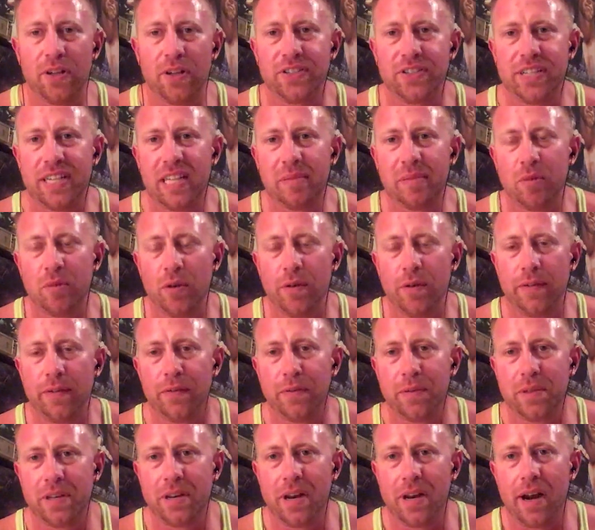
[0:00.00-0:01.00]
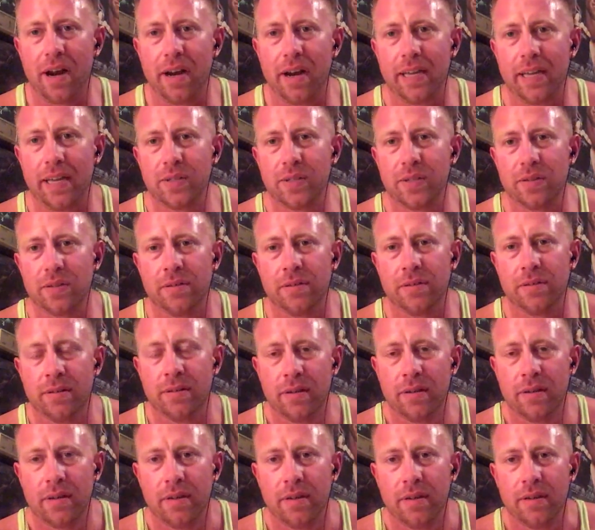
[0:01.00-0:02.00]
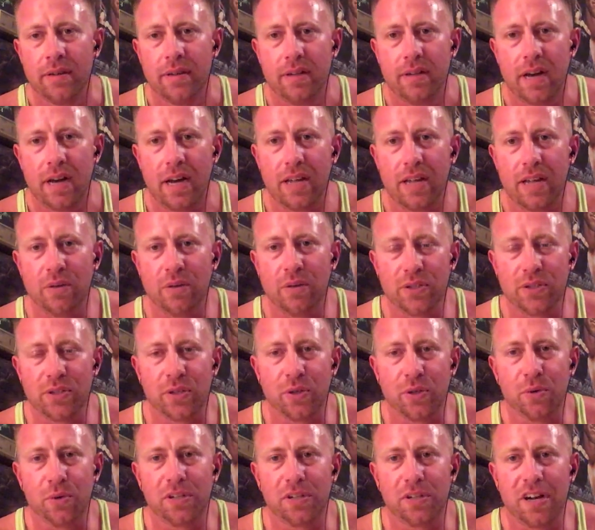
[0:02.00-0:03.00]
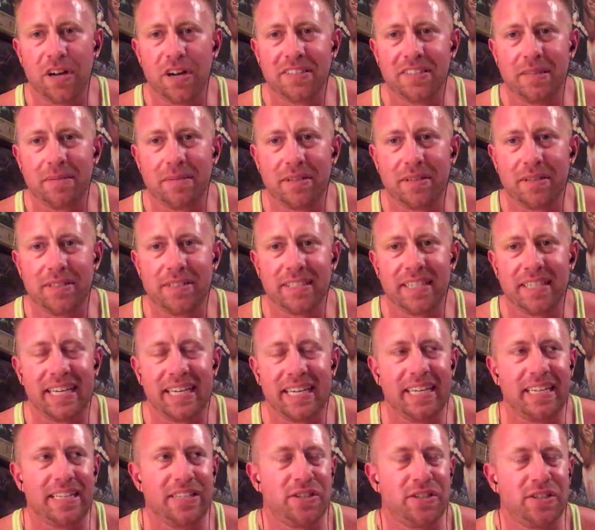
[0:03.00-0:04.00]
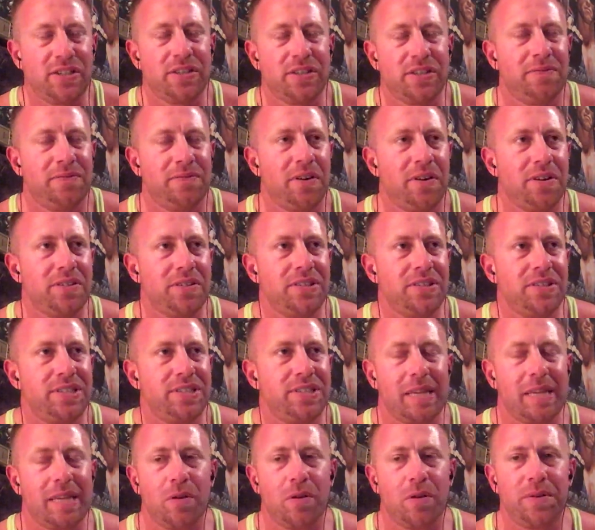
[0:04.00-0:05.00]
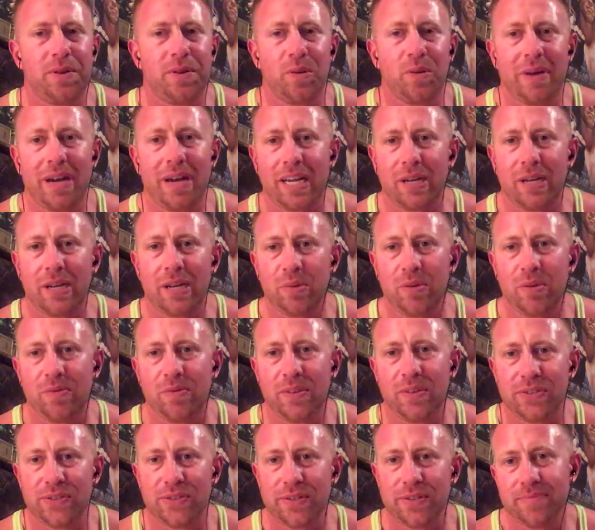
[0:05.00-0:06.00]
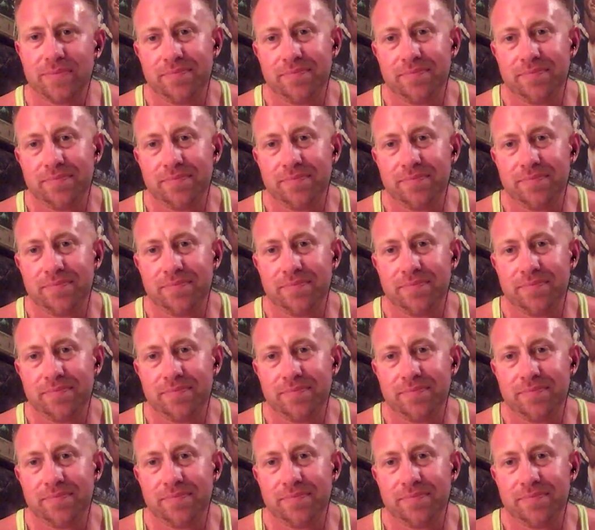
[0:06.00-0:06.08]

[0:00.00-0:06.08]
silly movie from the 90s, and I thought it was a cool concept as a kid. It's just a fun, silly movie to go back and revisit.